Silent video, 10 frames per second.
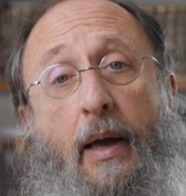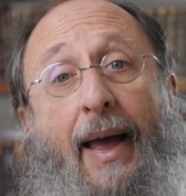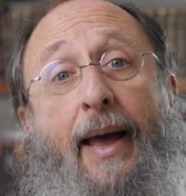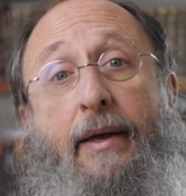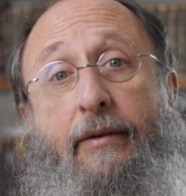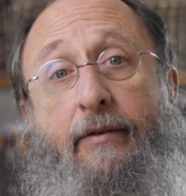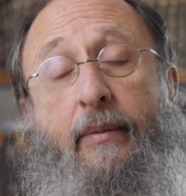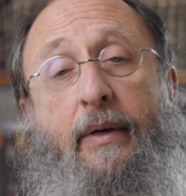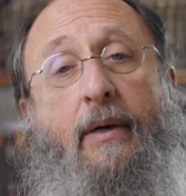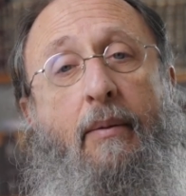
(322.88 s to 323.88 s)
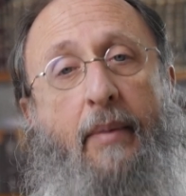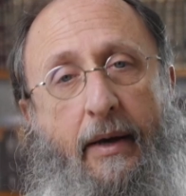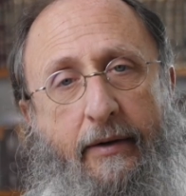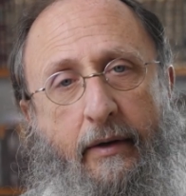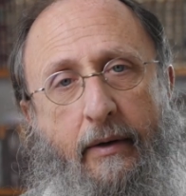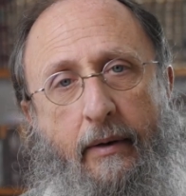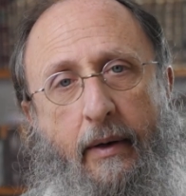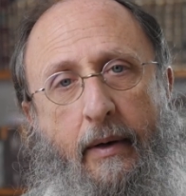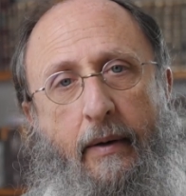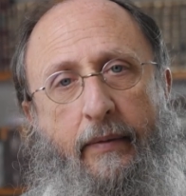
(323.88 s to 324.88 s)
And he commanded
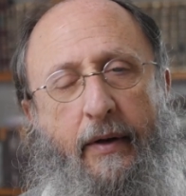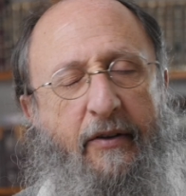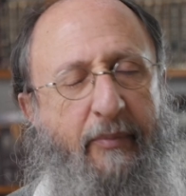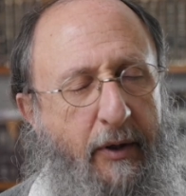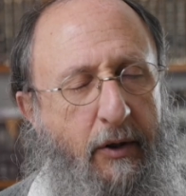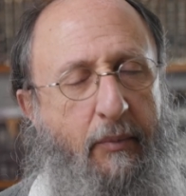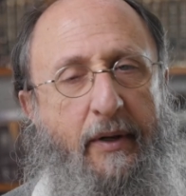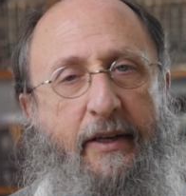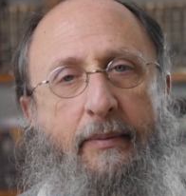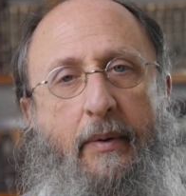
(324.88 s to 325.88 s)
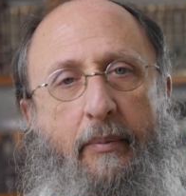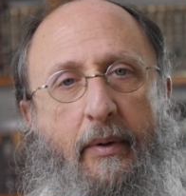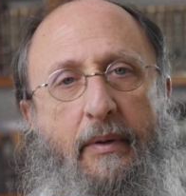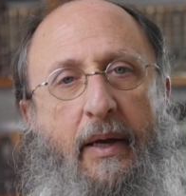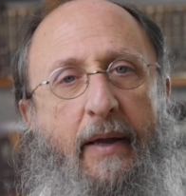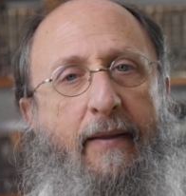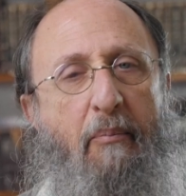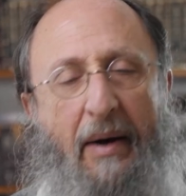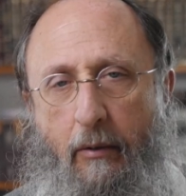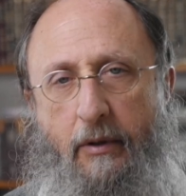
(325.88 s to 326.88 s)
that a special place be built in the
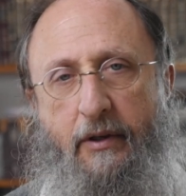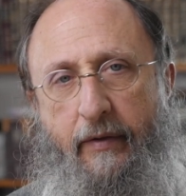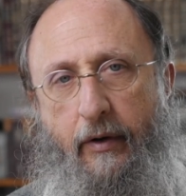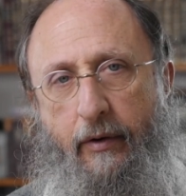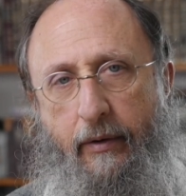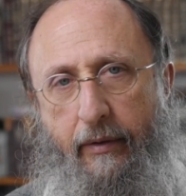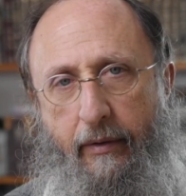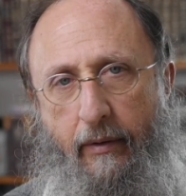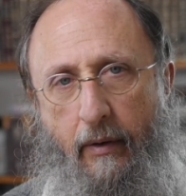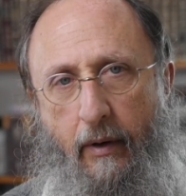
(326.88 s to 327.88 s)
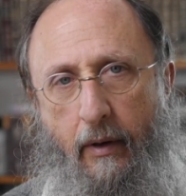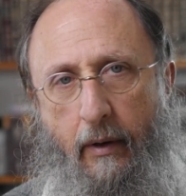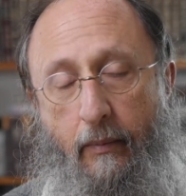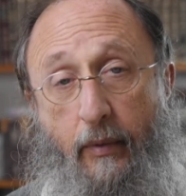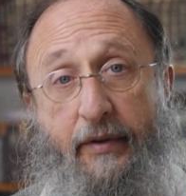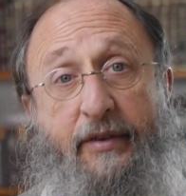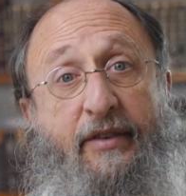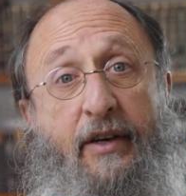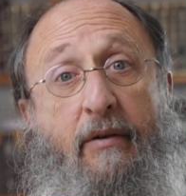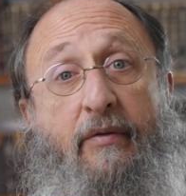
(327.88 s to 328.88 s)
bowels of the earth where the
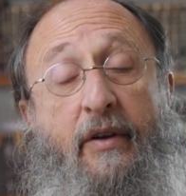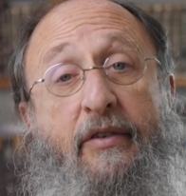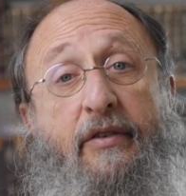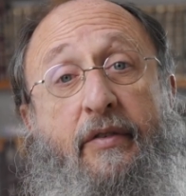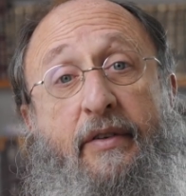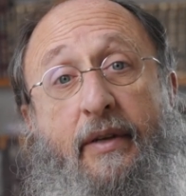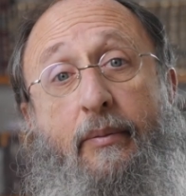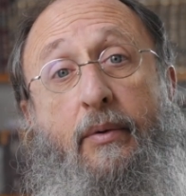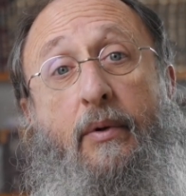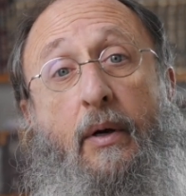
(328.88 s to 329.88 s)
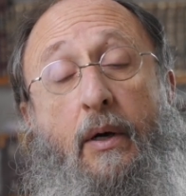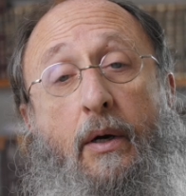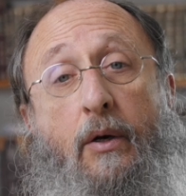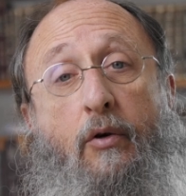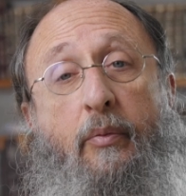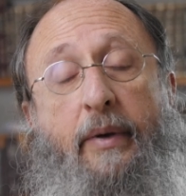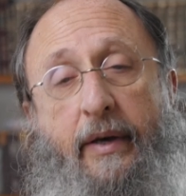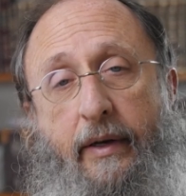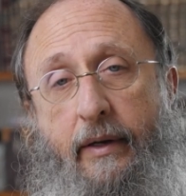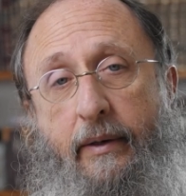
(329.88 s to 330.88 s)
sacred vessels of the temple could be
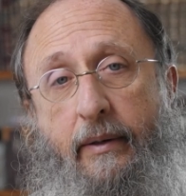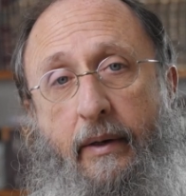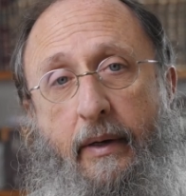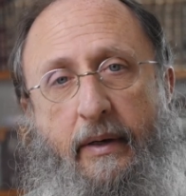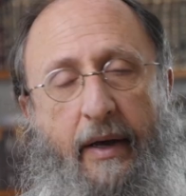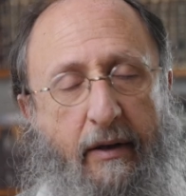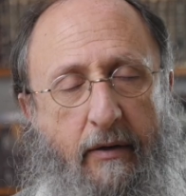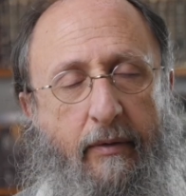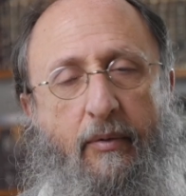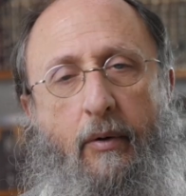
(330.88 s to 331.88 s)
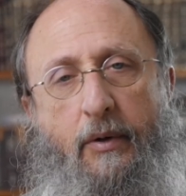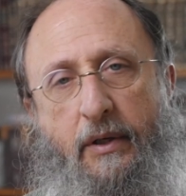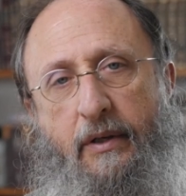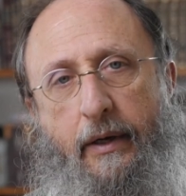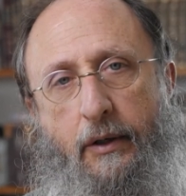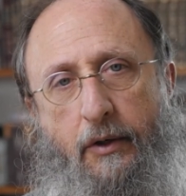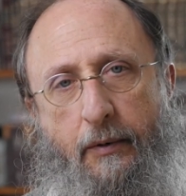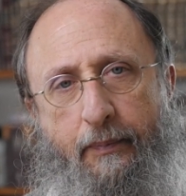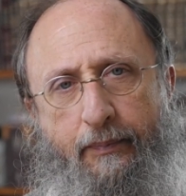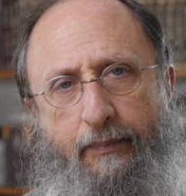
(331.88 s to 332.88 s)
hidden in case of approaching danger.